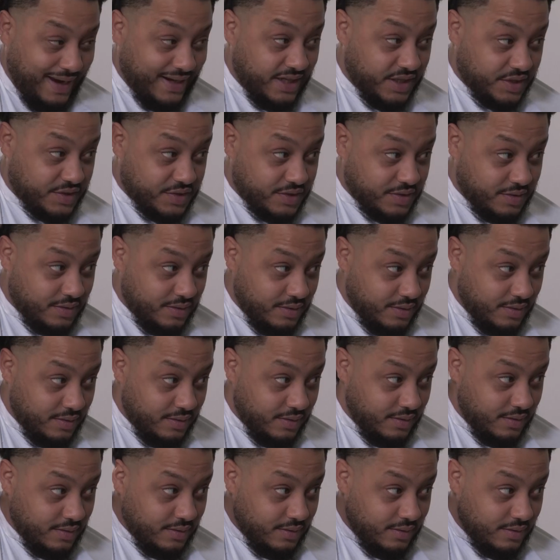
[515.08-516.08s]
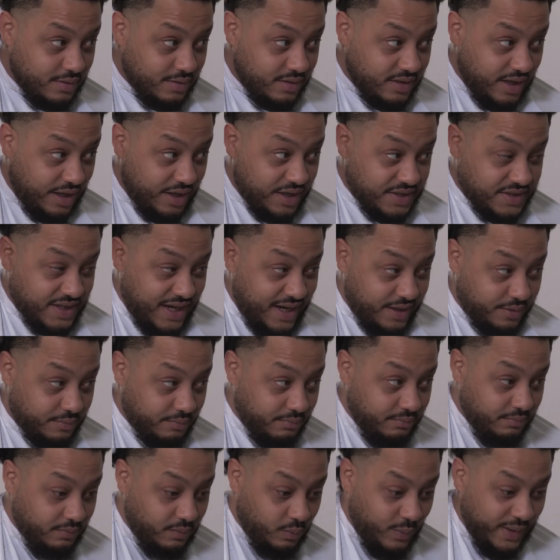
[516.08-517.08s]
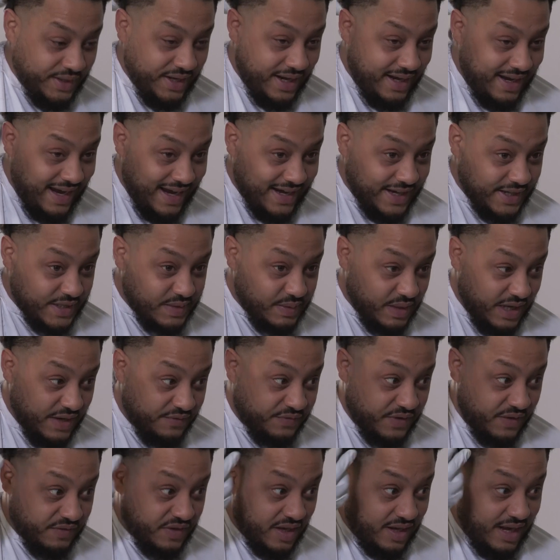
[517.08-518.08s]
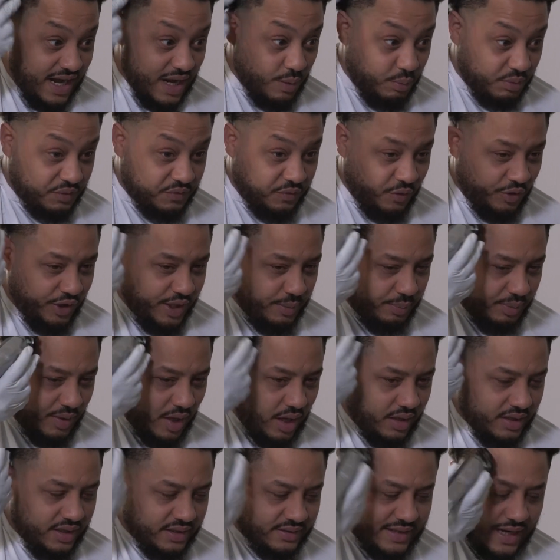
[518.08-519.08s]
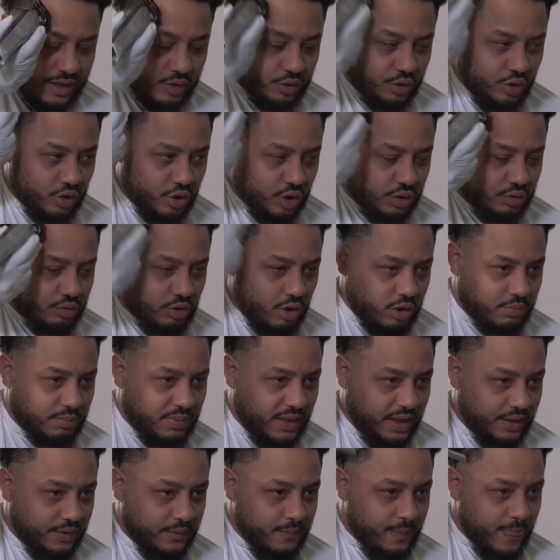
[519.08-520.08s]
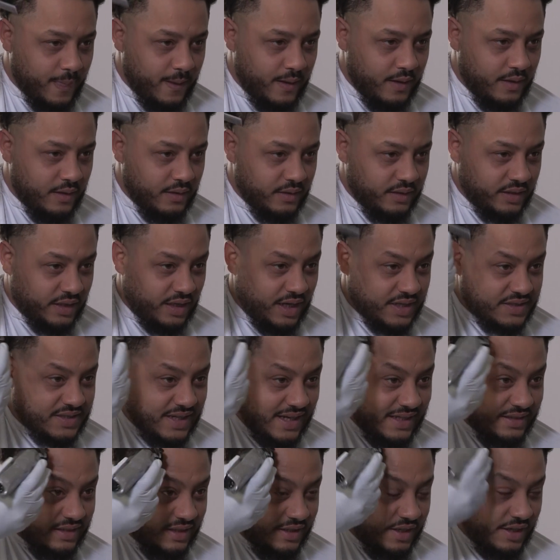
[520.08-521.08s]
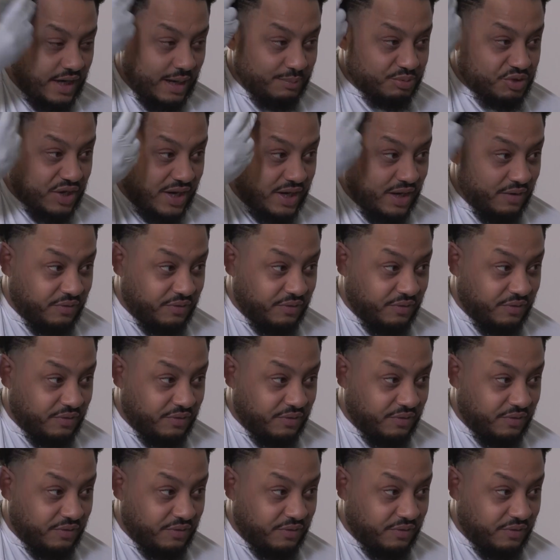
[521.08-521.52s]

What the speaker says: Palace. You understand? Where the leg is, if the leg was fully planted, that could have gone wrong, blood. You understand? And I'm